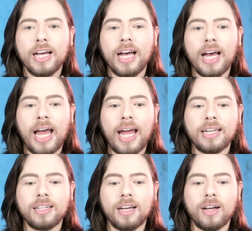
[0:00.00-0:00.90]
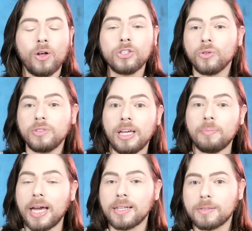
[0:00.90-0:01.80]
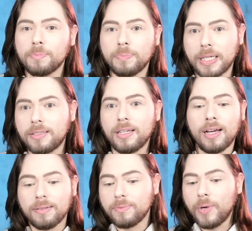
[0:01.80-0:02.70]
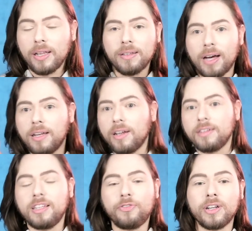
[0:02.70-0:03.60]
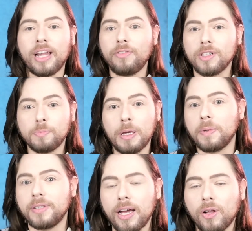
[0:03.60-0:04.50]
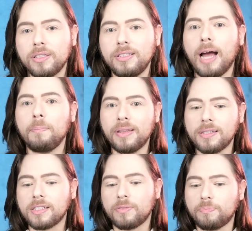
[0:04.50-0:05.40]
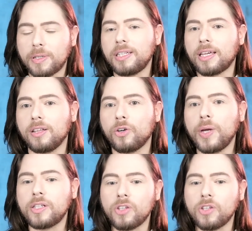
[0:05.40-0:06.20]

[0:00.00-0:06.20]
and also DMX, but well, on different levels, people die all the time, but this is a particular week.